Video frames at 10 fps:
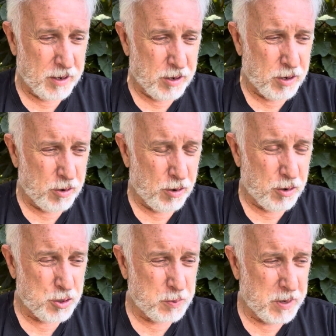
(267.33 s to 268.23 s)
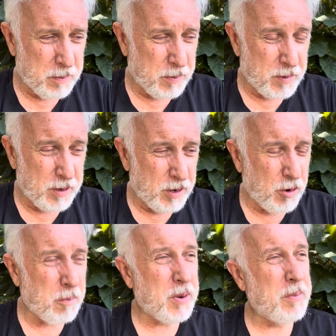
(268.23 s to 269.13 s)
There's people,
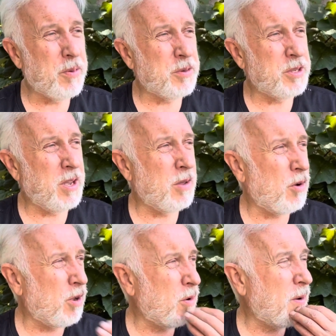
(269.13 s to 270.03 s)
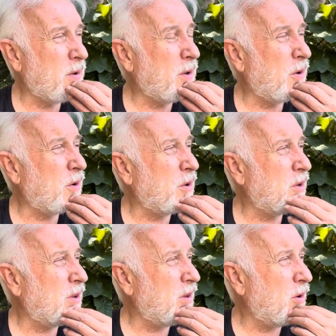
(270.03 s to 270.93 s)
and people say, well, you
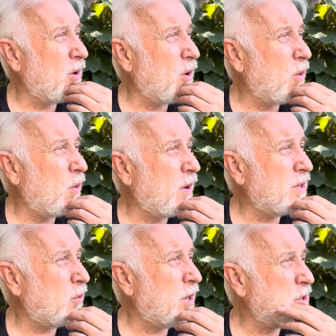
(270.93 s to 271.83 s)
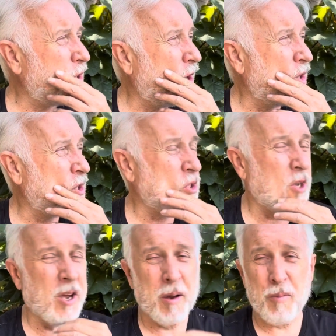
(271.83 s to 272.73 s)
waste all this
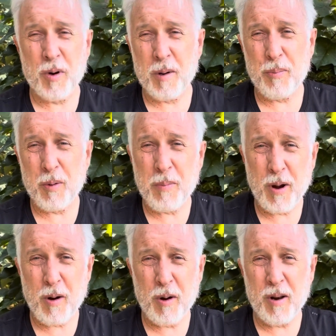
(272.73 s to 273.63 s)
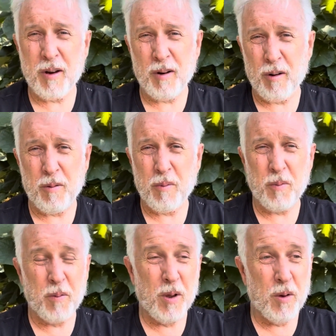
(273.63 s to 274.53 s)
time preparing or
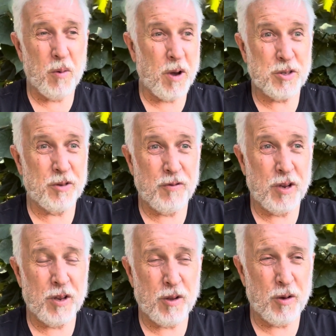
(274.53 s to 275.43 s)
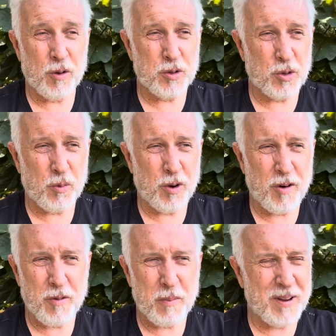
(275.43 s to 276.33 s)
watching videos and
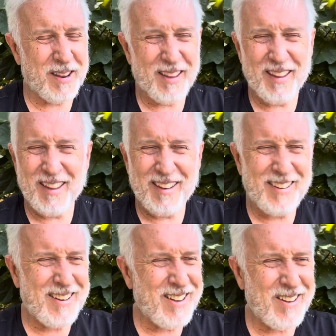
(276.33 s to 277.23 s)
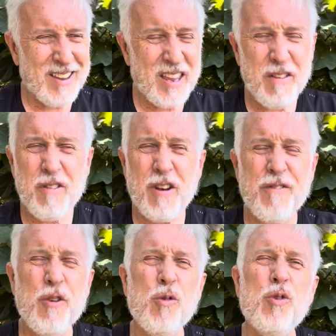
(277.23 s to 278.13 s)
whatever. But no, even
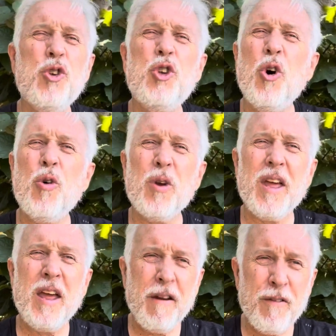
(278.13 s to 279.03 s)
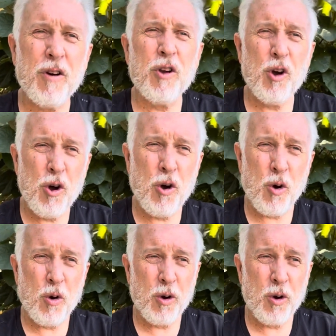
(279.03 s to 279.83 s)
if you don't ever go,